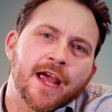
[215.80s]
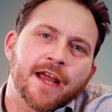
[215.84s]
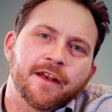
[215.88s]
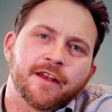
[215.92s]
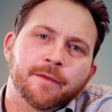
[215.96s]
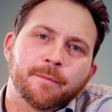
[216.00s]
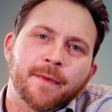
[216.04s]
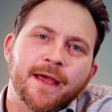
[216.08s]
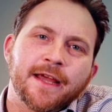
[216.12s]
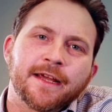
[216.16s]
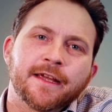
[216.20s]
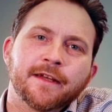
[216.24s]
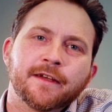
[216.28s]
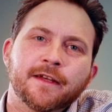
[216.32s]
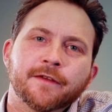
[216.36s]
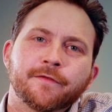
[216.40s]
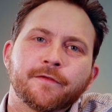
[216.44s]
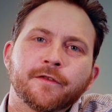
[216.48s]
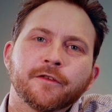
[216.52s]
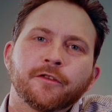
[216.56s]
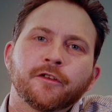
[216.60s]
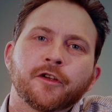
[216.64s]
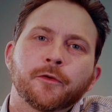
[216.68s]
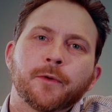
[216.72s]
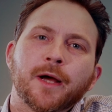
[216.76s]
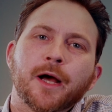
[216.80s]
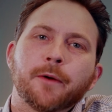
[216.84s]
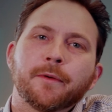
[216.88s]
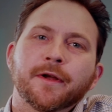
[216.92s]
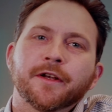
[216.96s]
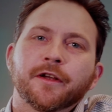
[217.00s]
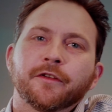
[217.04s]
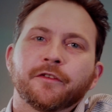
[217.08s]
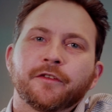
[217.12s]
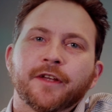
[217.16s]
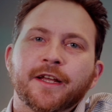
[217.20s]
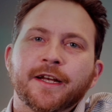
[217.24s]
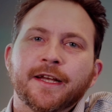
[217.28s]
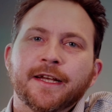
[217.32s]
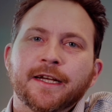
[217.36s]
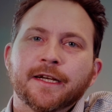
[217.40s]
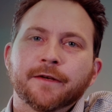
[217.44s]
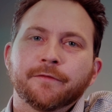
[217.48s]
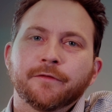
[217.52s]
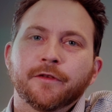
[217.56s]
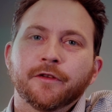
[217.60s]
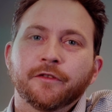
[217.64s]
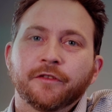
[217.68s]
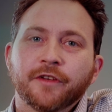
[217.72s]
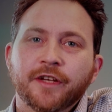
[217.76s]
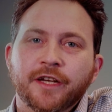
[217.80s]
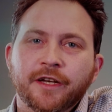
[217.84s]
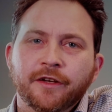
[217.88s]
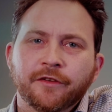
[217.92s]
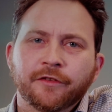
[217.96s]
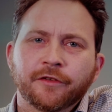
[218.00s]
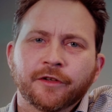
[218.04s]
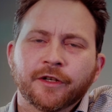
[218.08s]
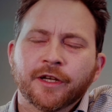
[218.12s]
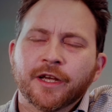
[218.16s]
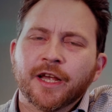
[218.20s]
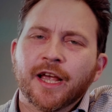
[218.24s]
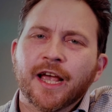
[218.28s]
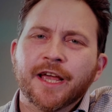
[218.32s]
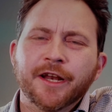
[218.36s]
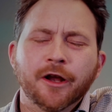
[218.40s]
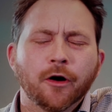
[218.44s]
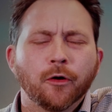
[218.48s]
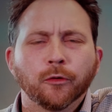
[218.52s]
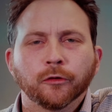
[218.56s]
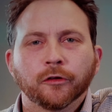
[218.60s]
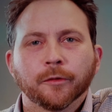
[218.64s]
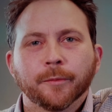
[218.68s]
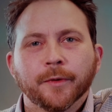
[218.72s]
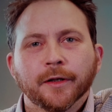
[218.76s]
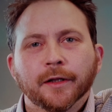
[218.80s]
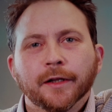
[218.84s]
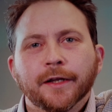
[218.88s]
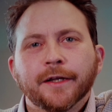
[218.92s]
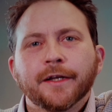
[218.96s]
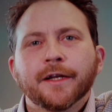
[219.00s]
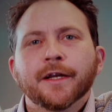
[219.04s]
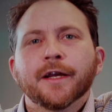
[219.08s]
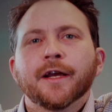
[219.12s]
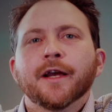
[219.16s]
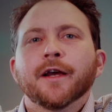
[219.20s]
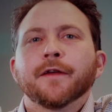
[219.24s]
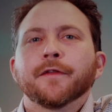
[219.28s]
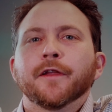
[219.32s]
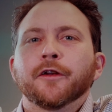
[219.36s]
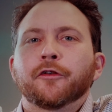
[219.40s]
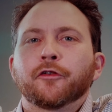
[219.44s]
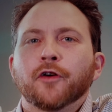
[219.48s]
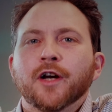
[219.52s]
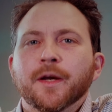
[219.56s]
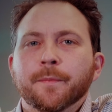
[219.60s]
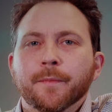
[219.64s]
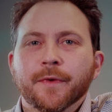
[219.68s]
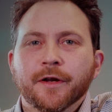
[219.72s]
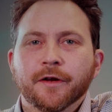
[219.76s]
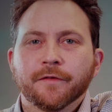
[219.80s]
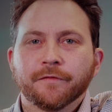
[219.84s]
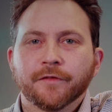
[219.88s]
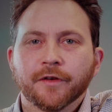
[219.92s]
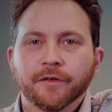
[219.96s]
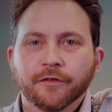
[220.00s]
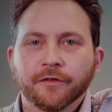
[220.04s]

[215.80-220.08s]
and to make a difference to our understanding of disease and ultimately the treatment of